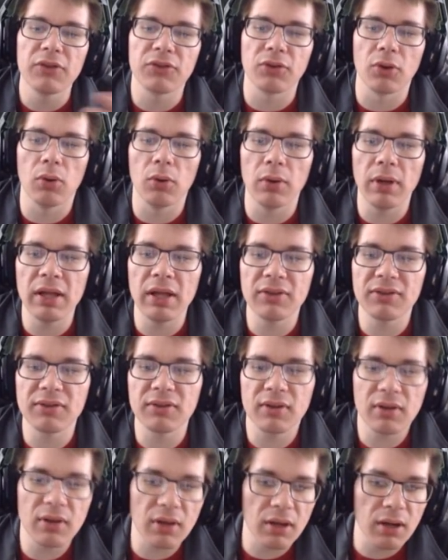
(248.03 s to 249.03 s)
So it's
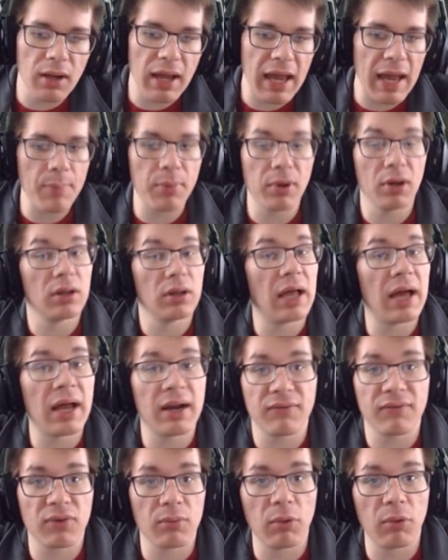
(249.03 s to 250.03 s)
going to happen a
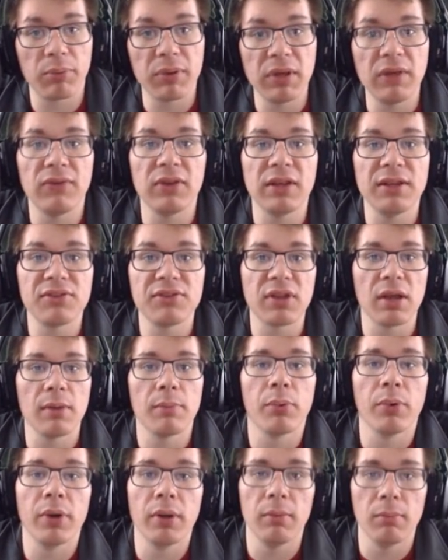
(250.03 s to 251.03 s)
lot from a PvE
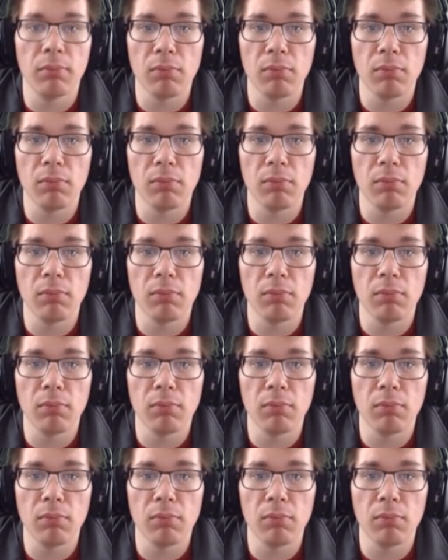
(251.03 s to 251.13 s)
standpoint.